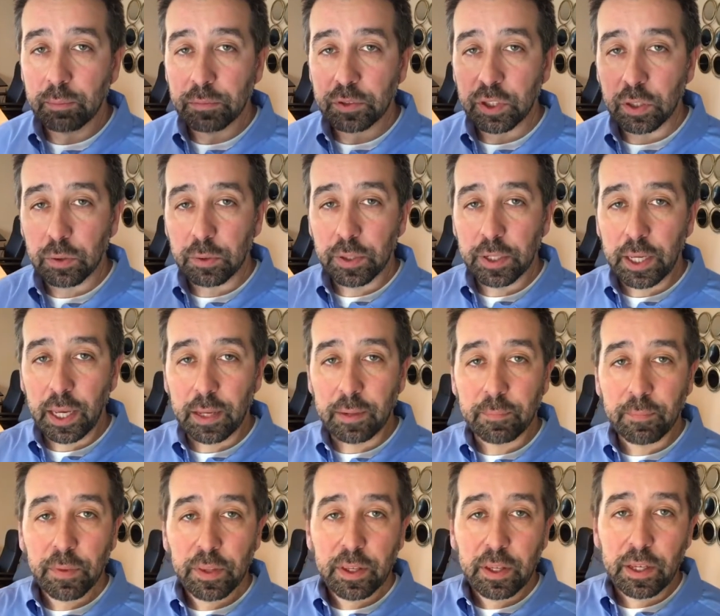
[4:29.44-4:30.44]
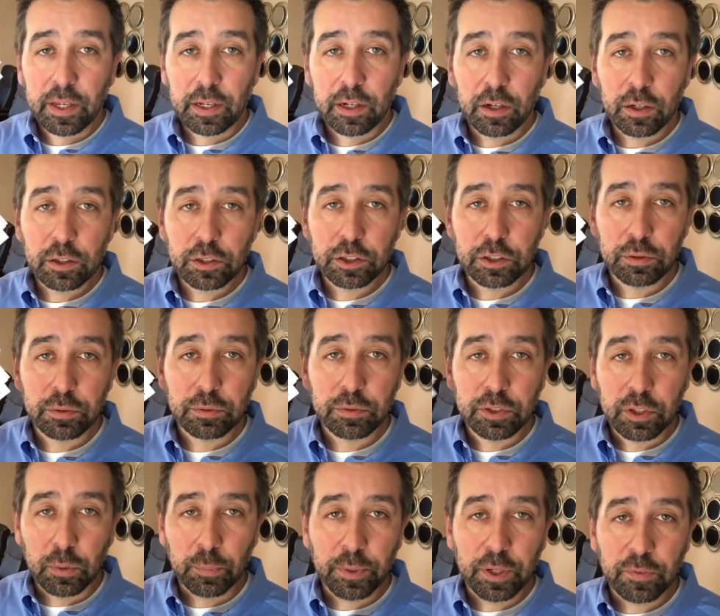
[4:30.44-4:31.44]
So again, encourage you,
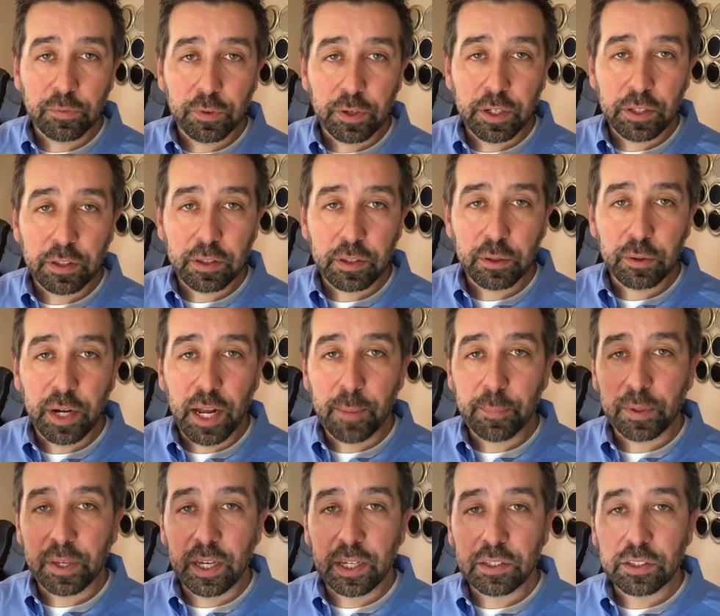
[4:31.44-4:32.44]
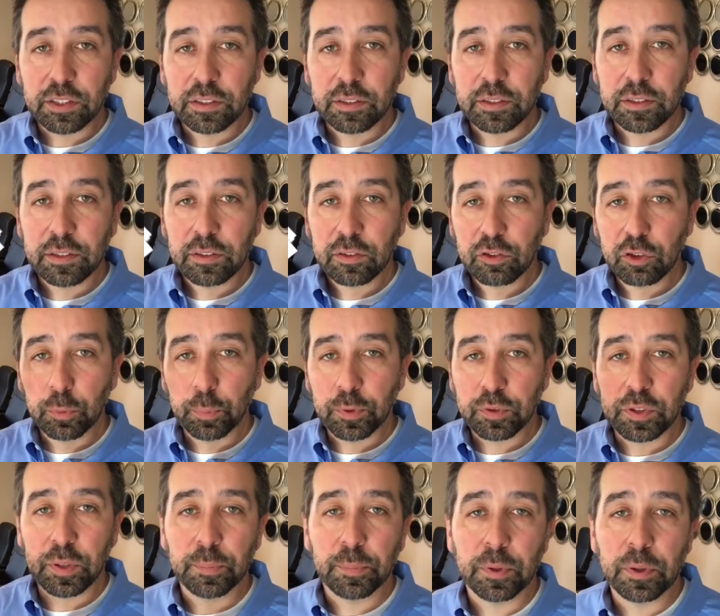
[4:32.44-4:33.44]
don't be afraid of the loan application. Super
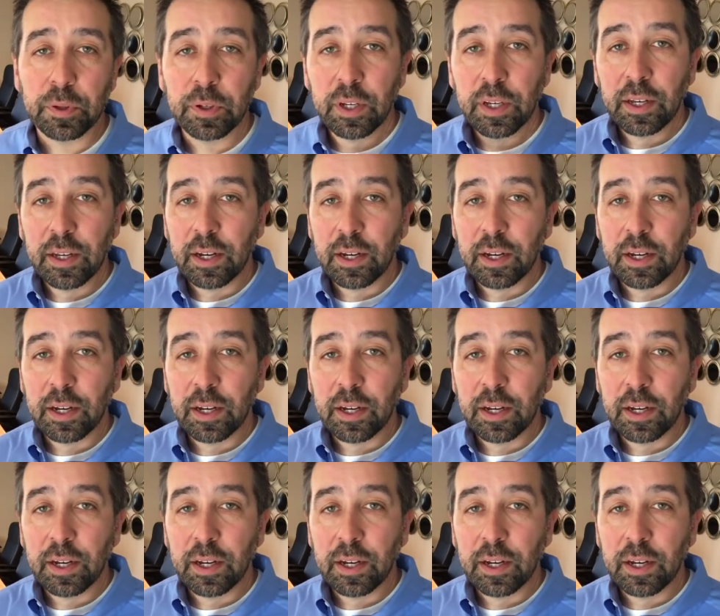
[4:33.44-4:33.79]
simple.